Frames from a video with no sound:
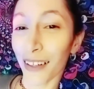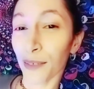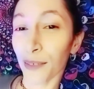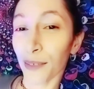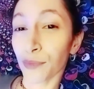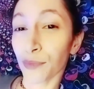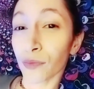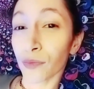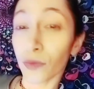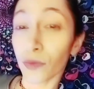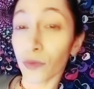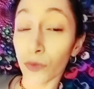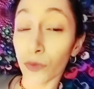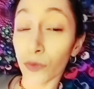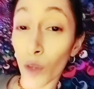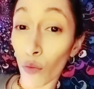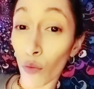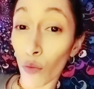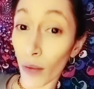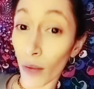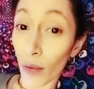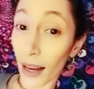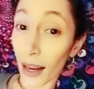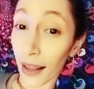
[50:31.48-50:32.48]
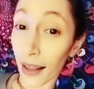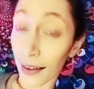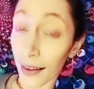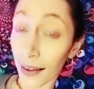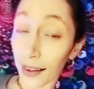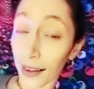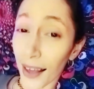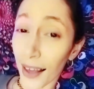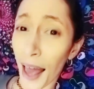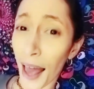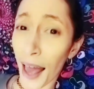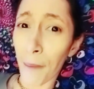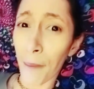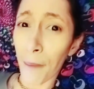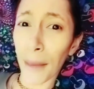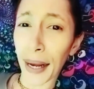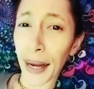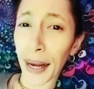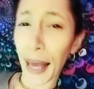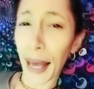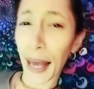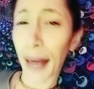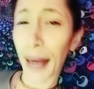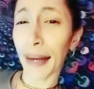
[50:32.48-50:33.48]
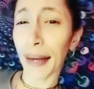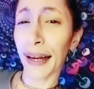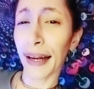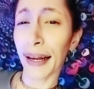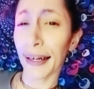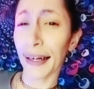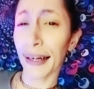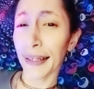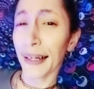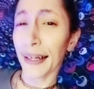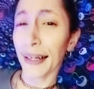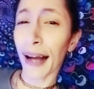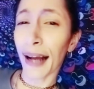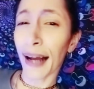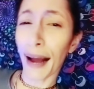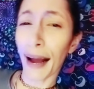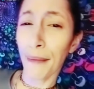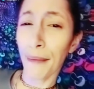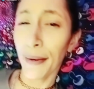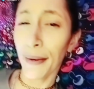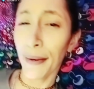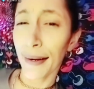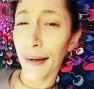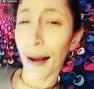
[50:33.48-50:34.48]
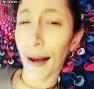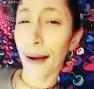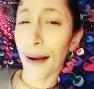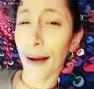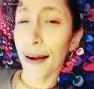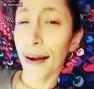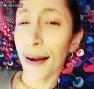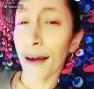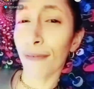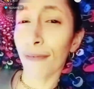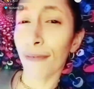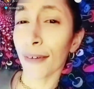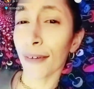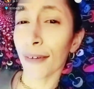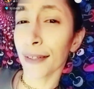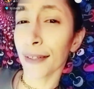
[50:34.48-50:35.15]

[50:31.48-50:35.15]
Mm, really? I've been out here. I've been out here for.